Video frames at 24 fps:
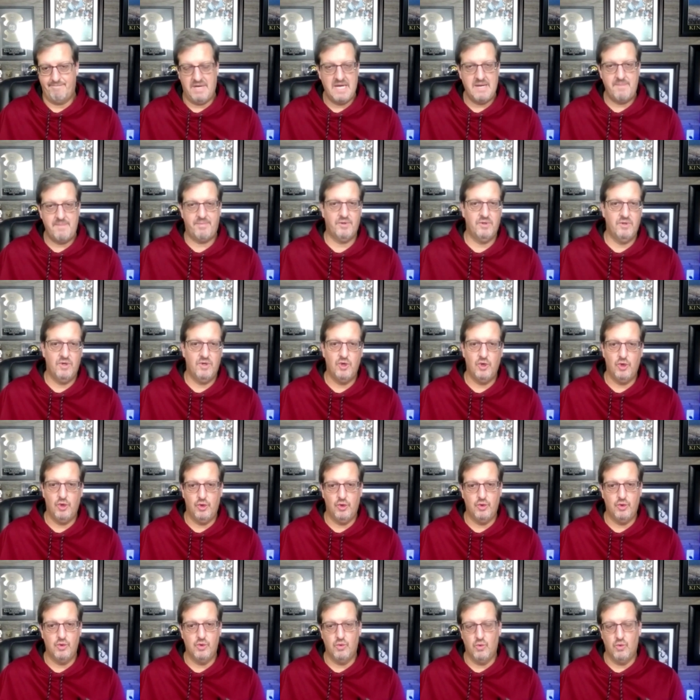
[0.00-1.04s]
people
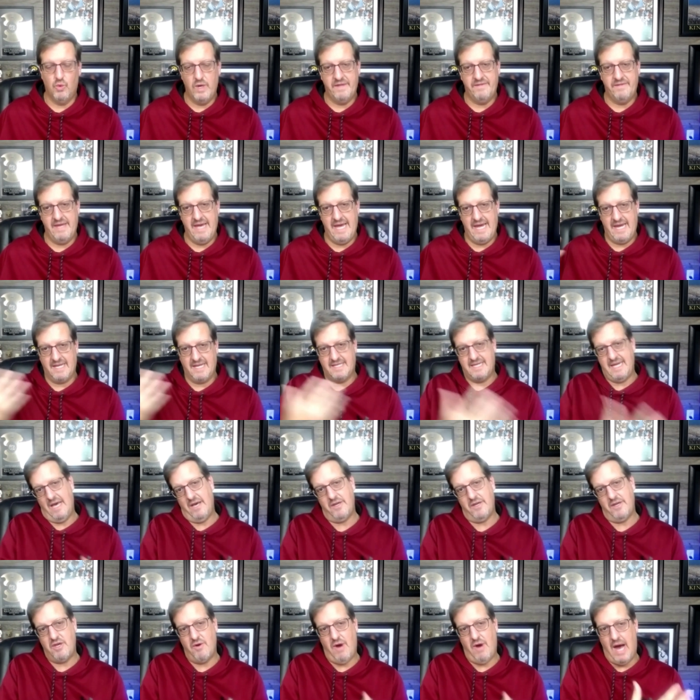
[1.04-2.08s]
who, when they
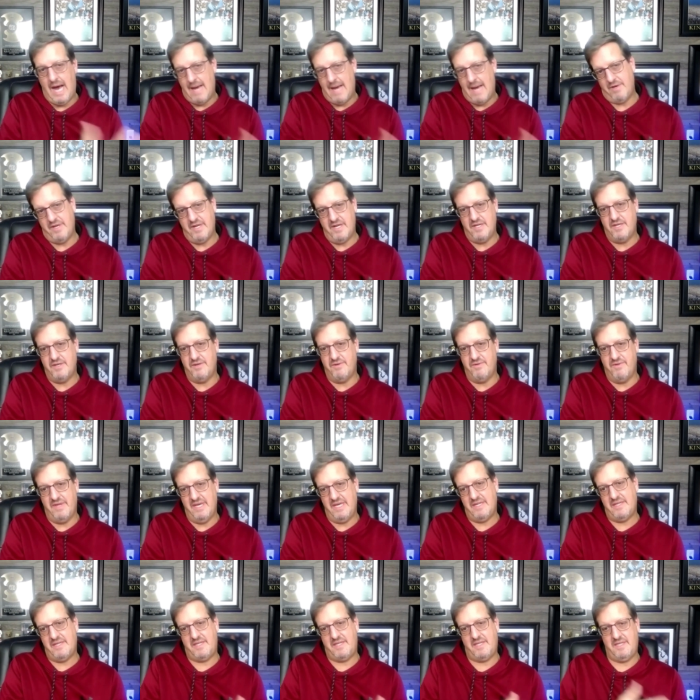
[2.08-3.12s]
tell you, I'm going to do
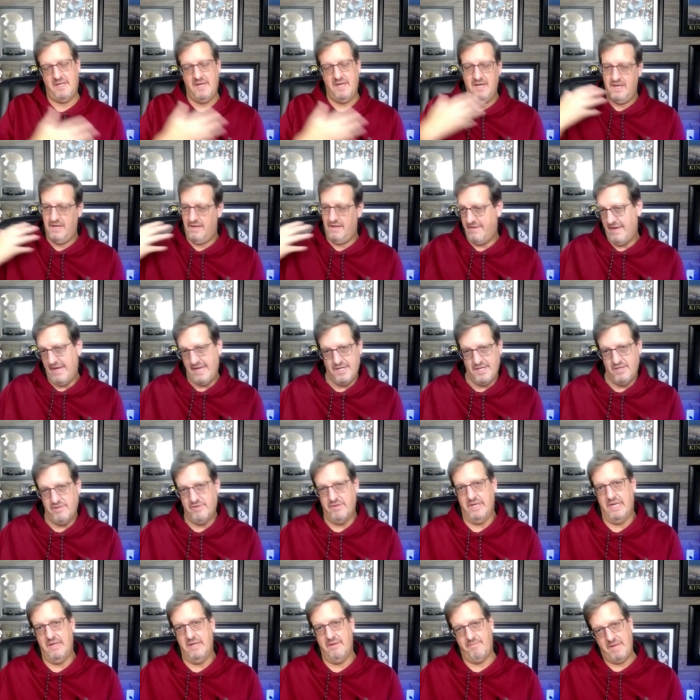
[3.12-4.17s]
this, they
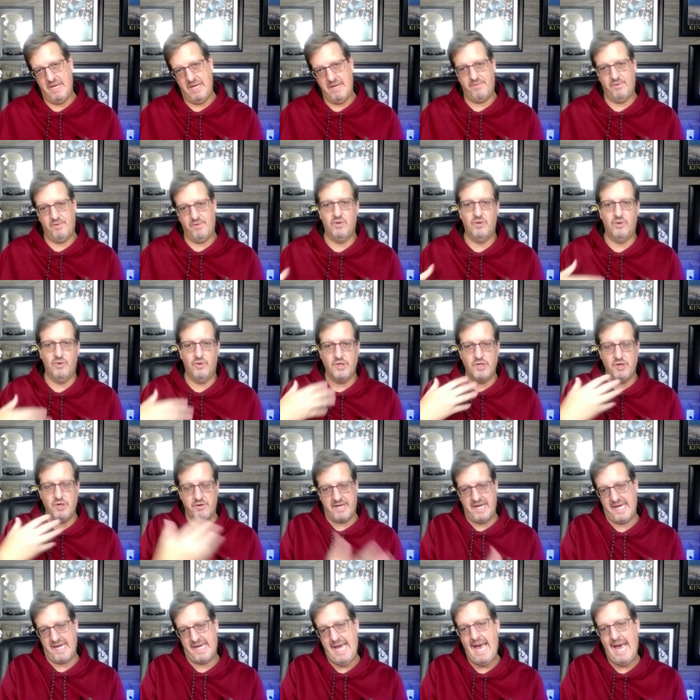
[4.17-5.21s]
do it. People who you
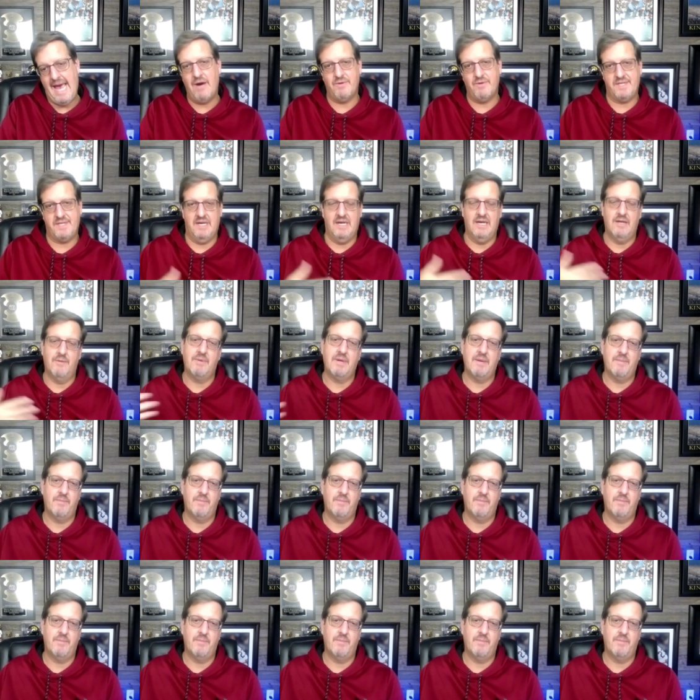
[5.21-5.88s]
can count on,